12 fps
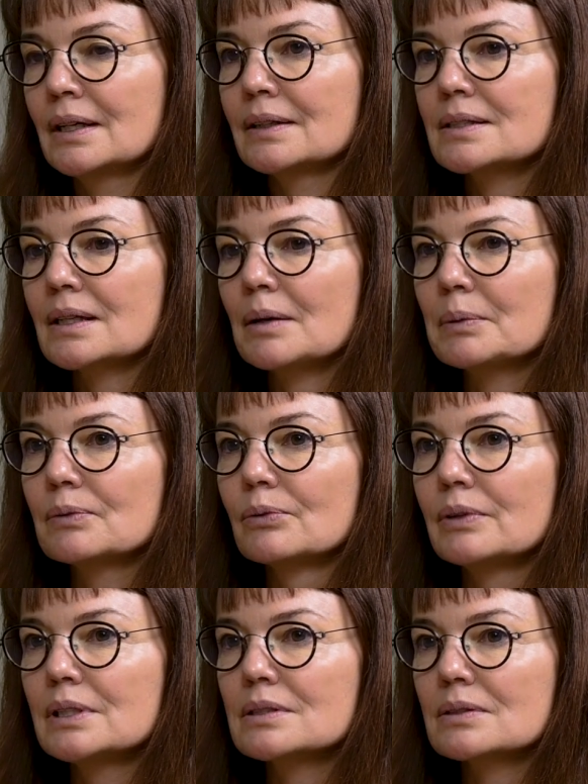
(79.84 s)
And there's a couple of
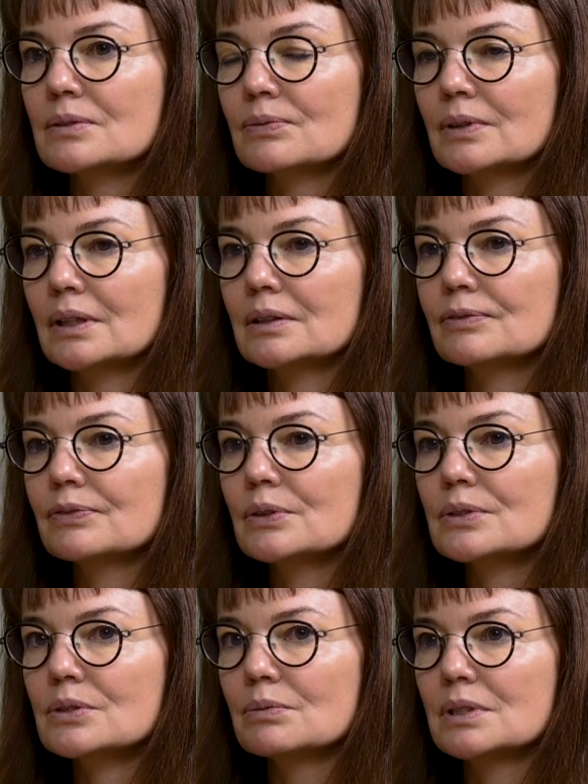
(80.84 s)
reasons for that. The
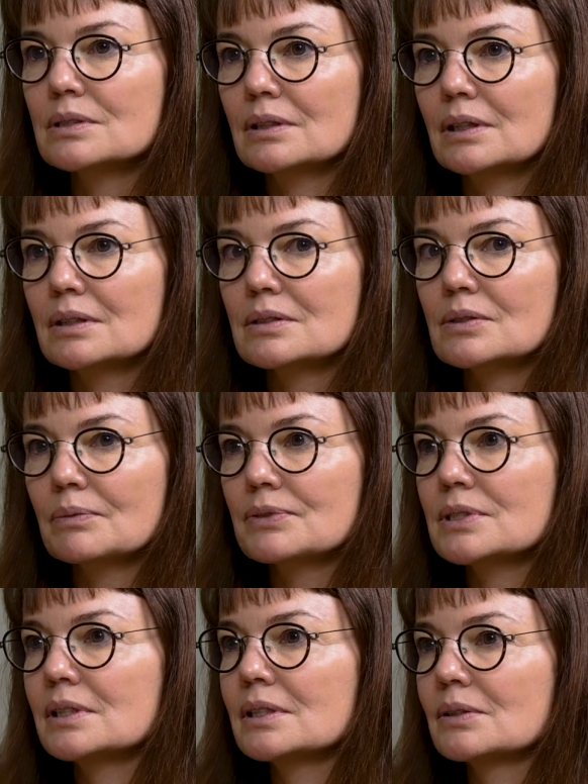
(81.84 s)
first reason is
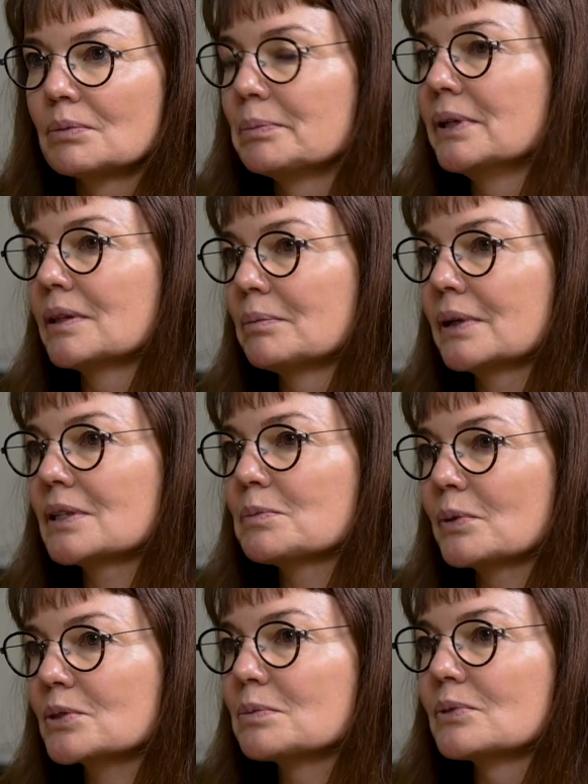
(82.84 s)
obviously it will be the best
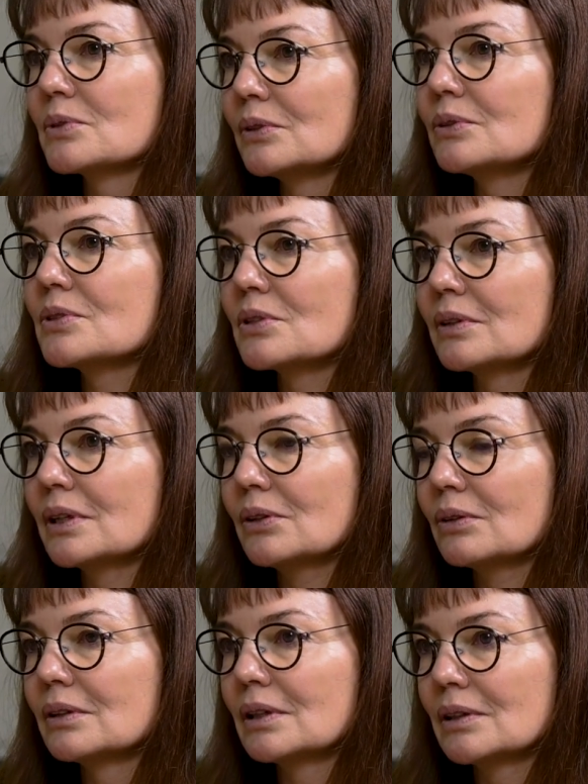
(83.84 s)
possible solution that you
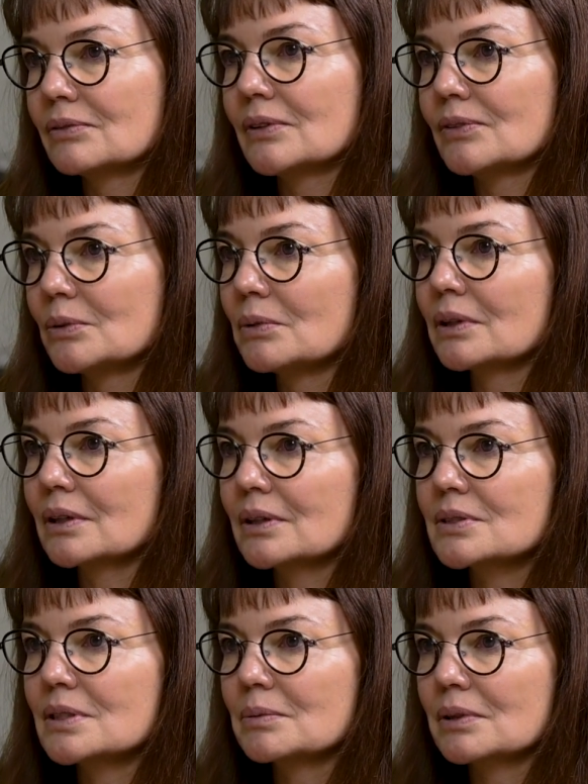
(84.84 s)
can deliver if you work
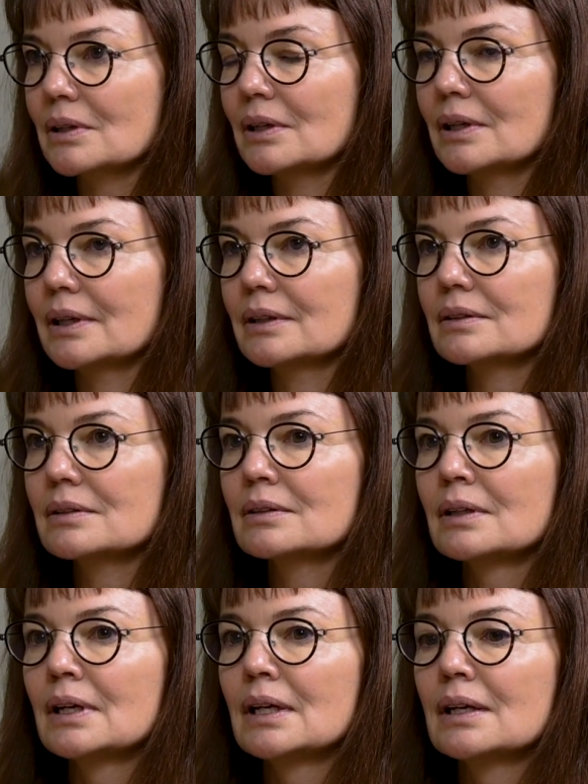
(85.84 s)
closely with the client.
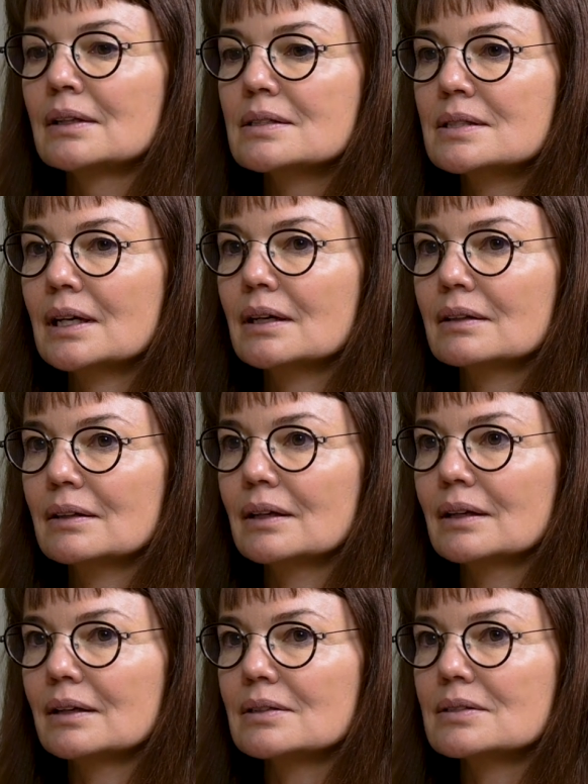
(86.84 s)
The second
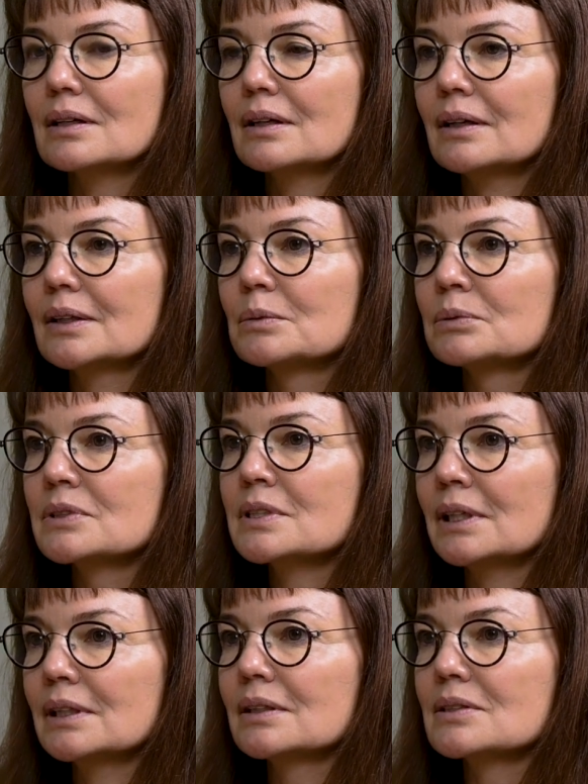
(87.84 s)
thing is the client will
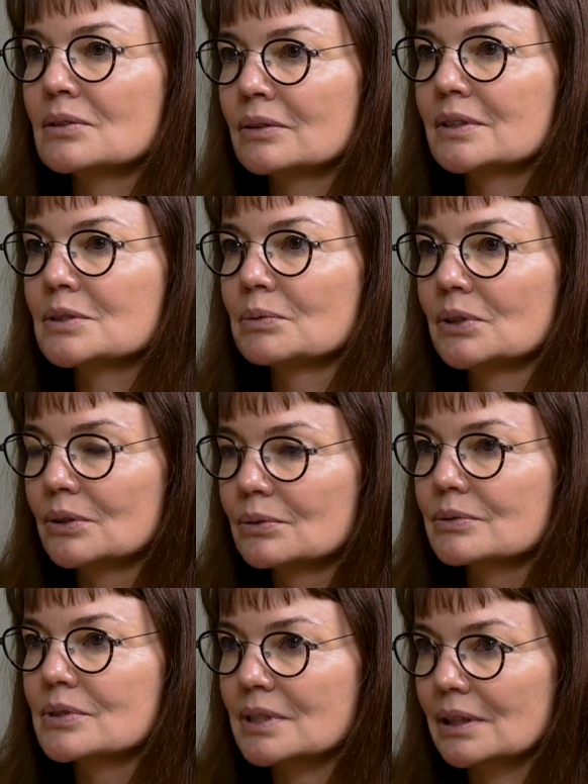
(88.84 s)
sell it as hard as what
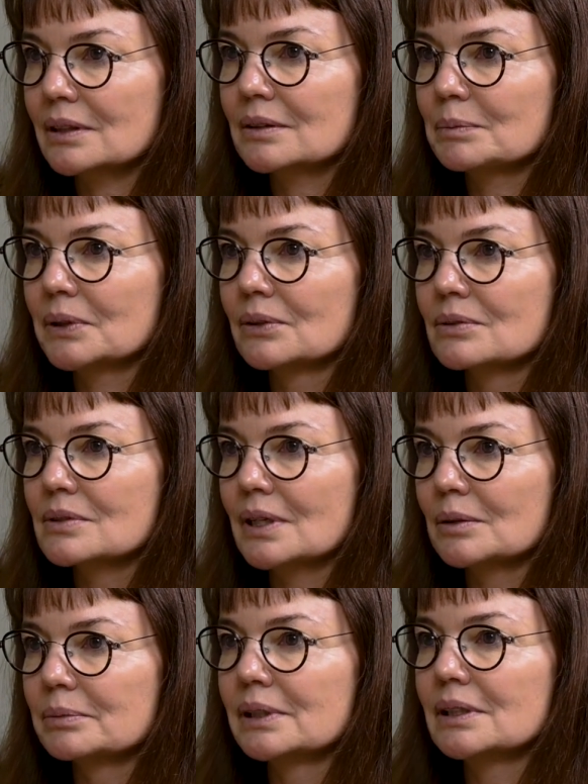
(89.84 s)
you'll sell it because
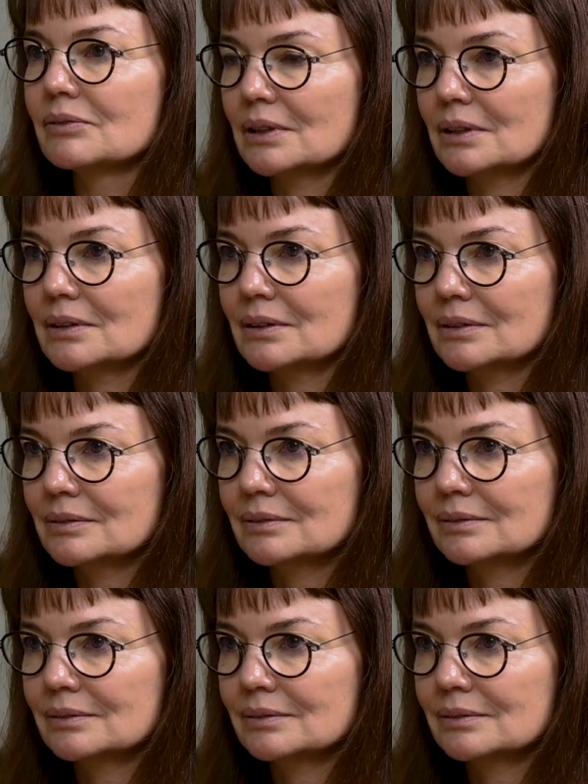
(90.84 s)
they'll believe in it.